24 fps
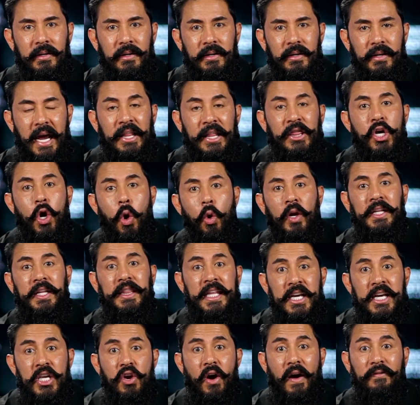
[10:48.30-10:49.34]
And the only
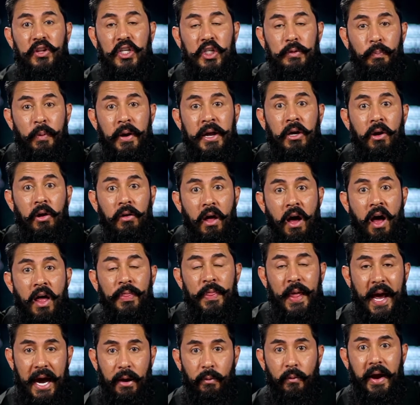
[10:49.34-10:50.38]
thing you have to sprinkle on
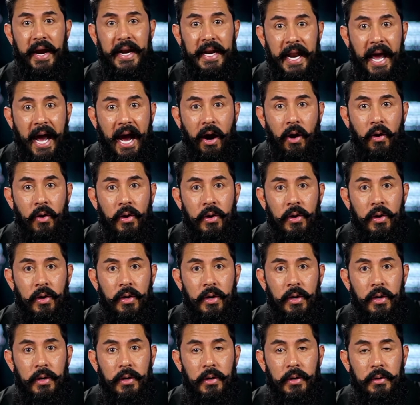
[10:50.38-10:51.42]
that right now
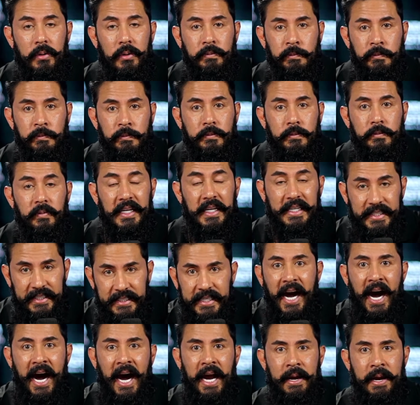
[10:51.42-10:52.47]
is
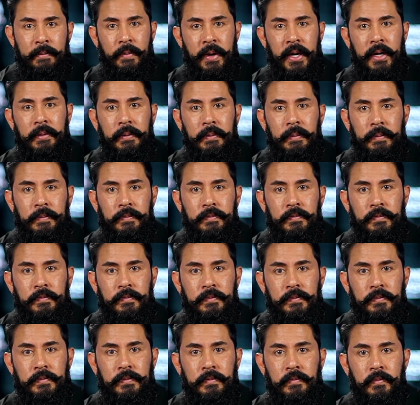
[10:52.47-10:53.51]
time.
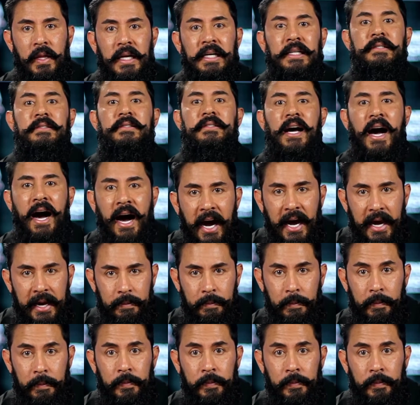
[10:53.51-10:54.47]
Time.